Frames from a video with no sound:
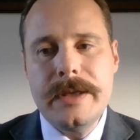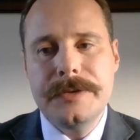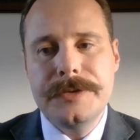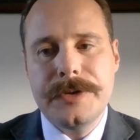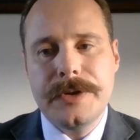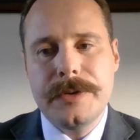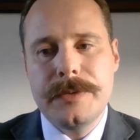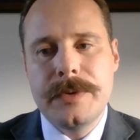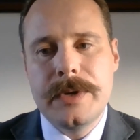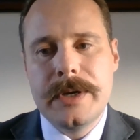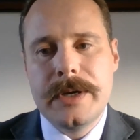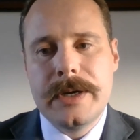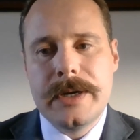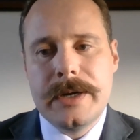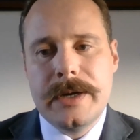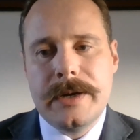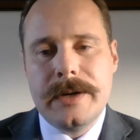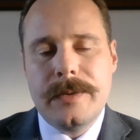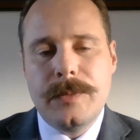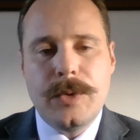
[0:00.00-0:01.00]
So,
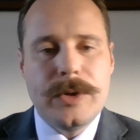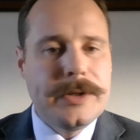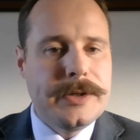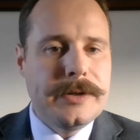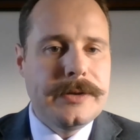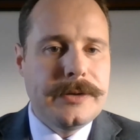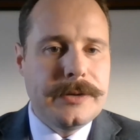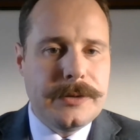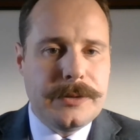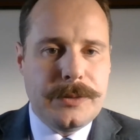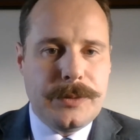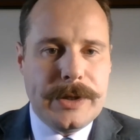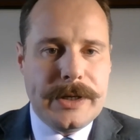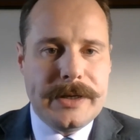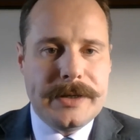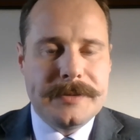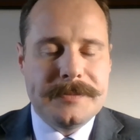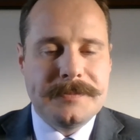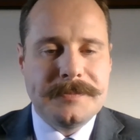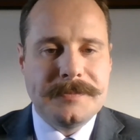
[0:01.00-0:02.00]
what do you do
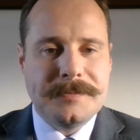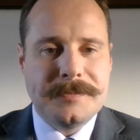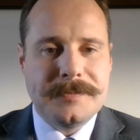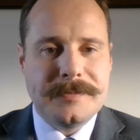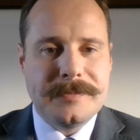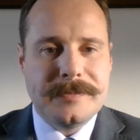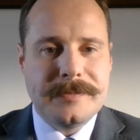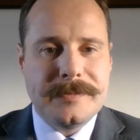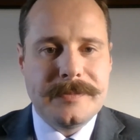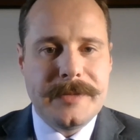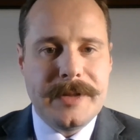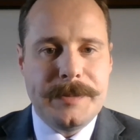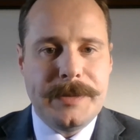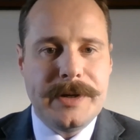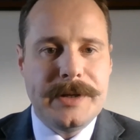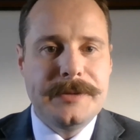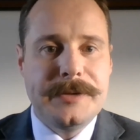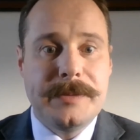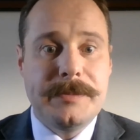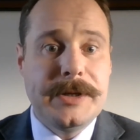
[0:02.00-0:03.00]
when the
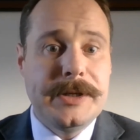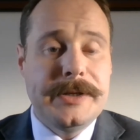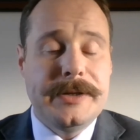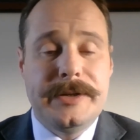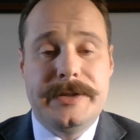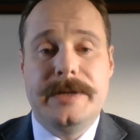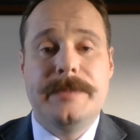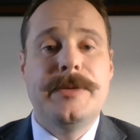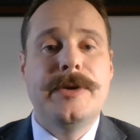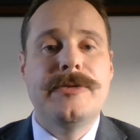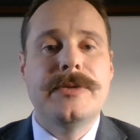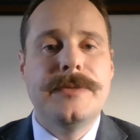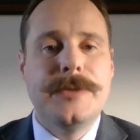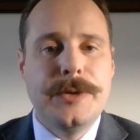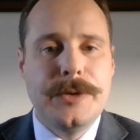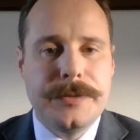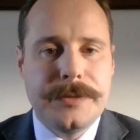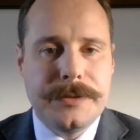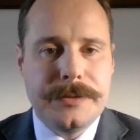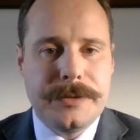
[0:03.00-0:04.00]
police commissioner simply
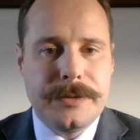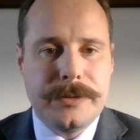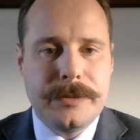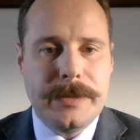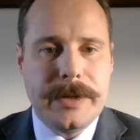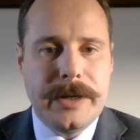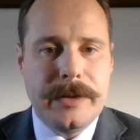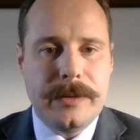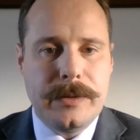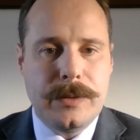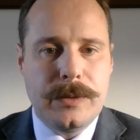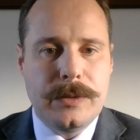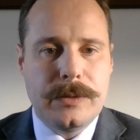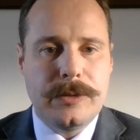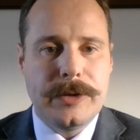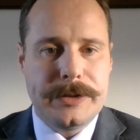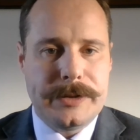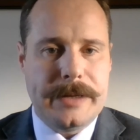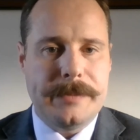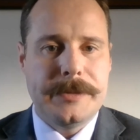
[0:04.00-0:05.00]
refuses to obey the law
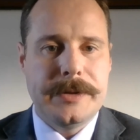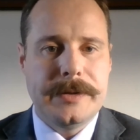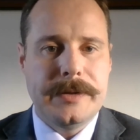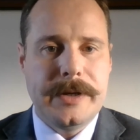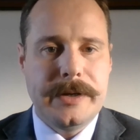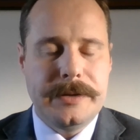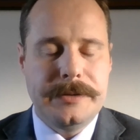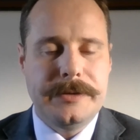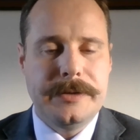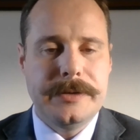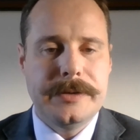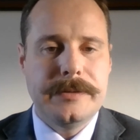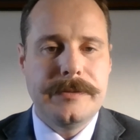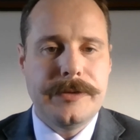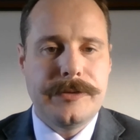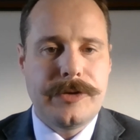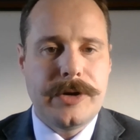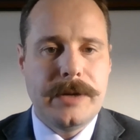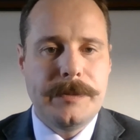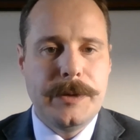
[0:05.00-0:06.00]
or accept a decision of
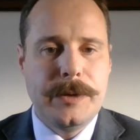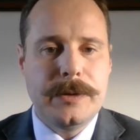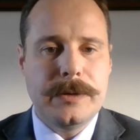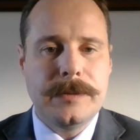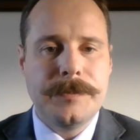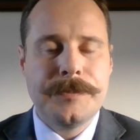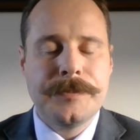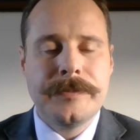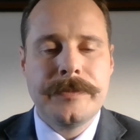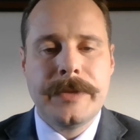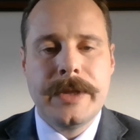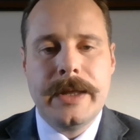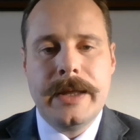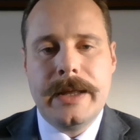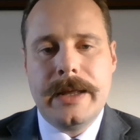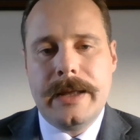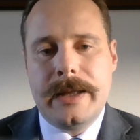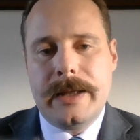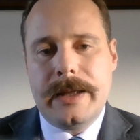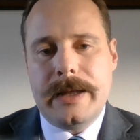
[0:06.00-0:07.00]
the tribunal?
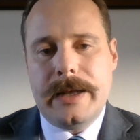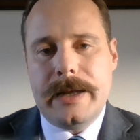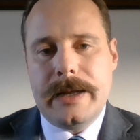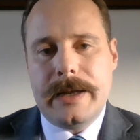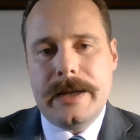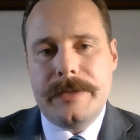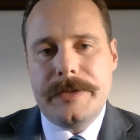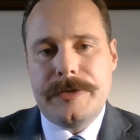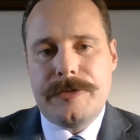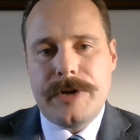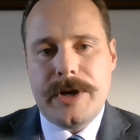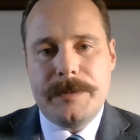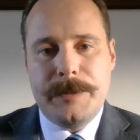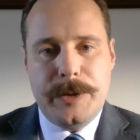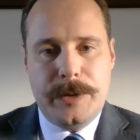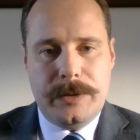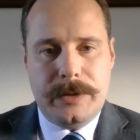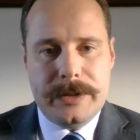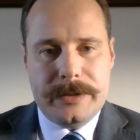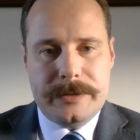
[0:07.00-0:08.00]
Uh, the
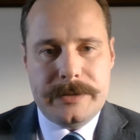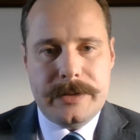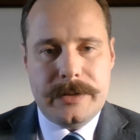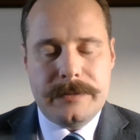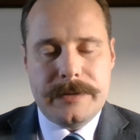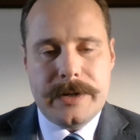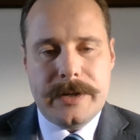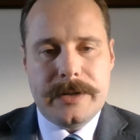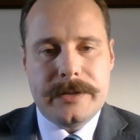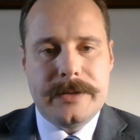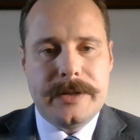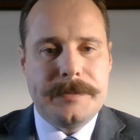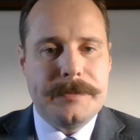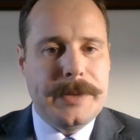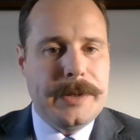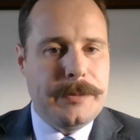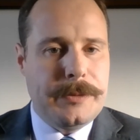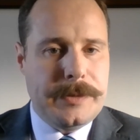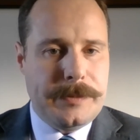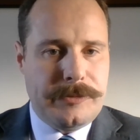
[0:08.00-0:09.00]
tribunal itself can't send
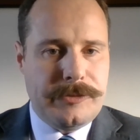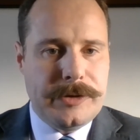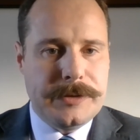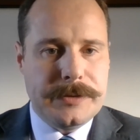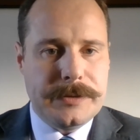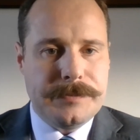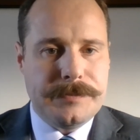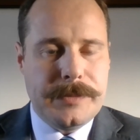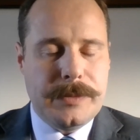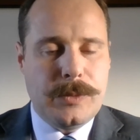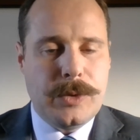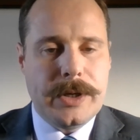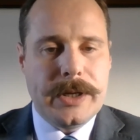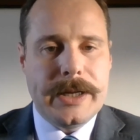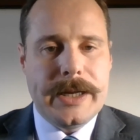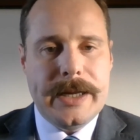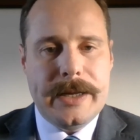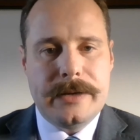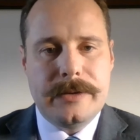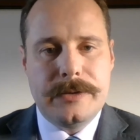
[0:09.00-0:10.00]
people to prison. What it
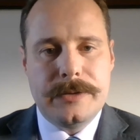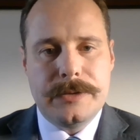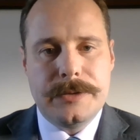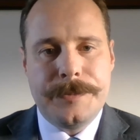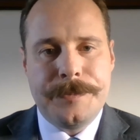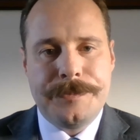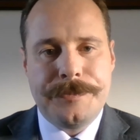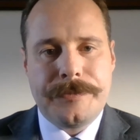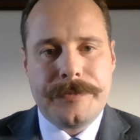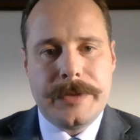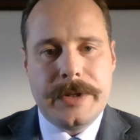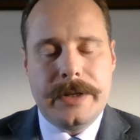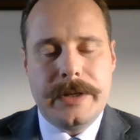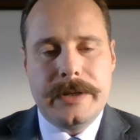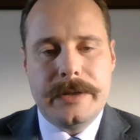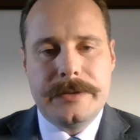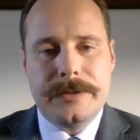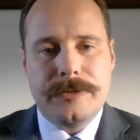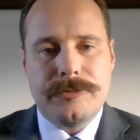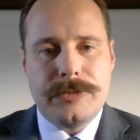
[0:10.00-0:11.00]
can do
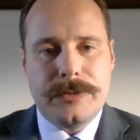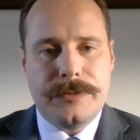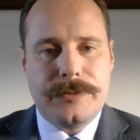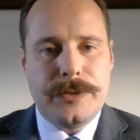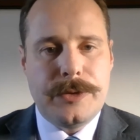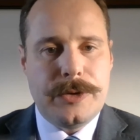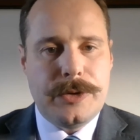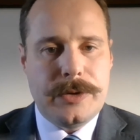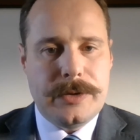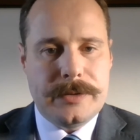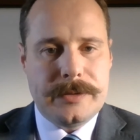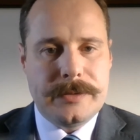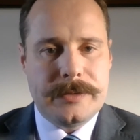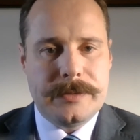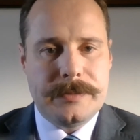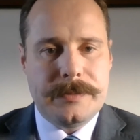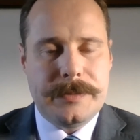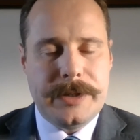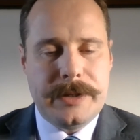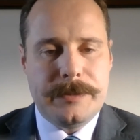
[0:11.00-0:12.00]
is refer
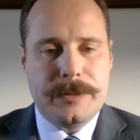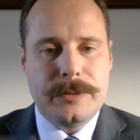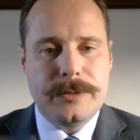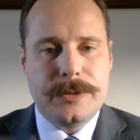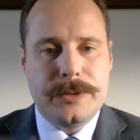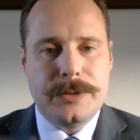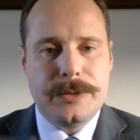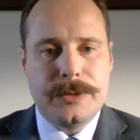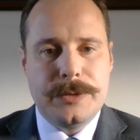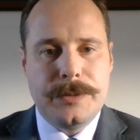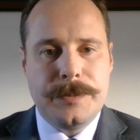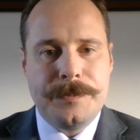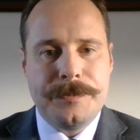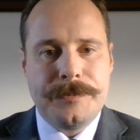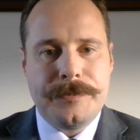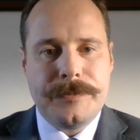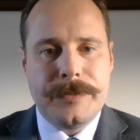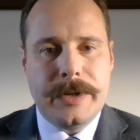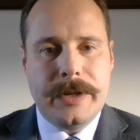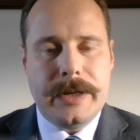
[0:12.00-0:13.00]
people to
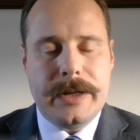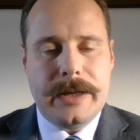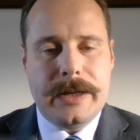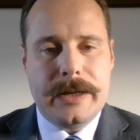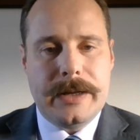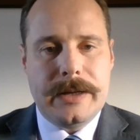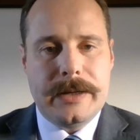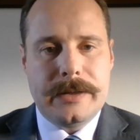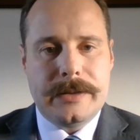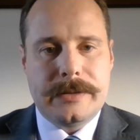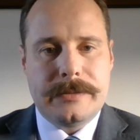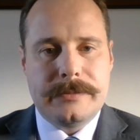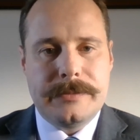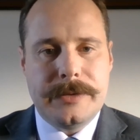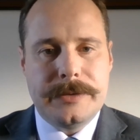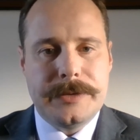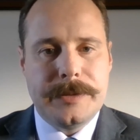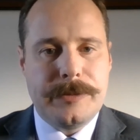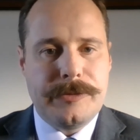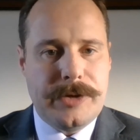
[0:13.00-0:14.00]
uh,
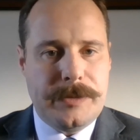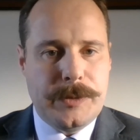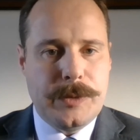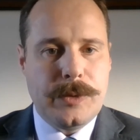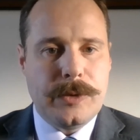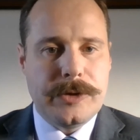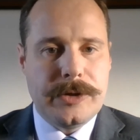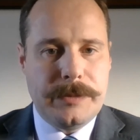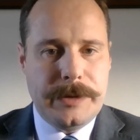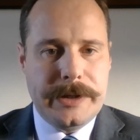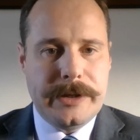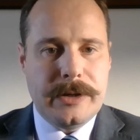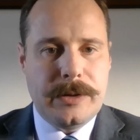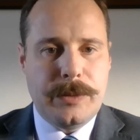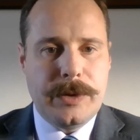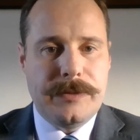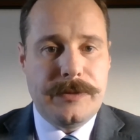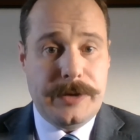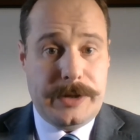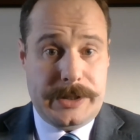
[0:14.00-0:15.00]
the Supreme Court to be dealt
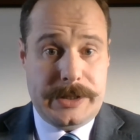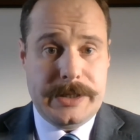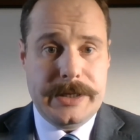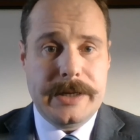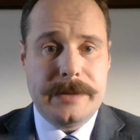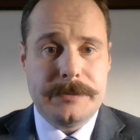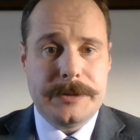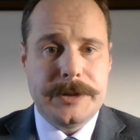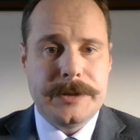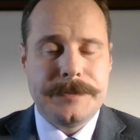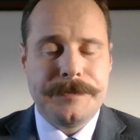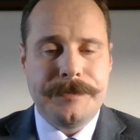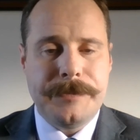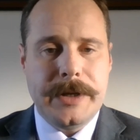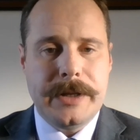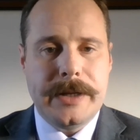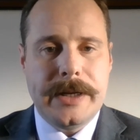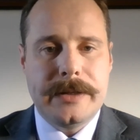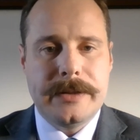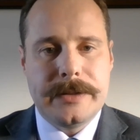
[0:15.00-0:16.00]
with for contempt.
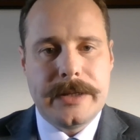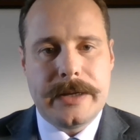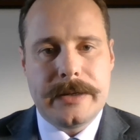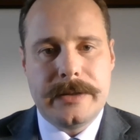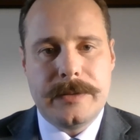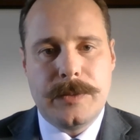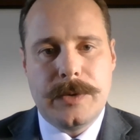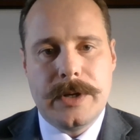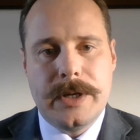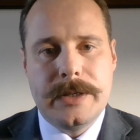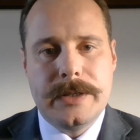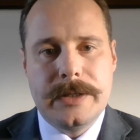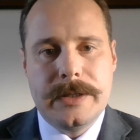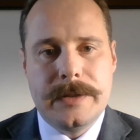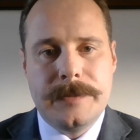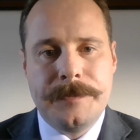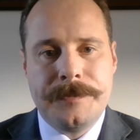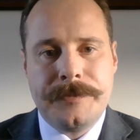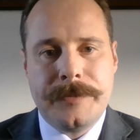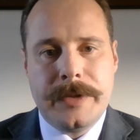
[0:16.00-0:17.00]
And that's exactly what I did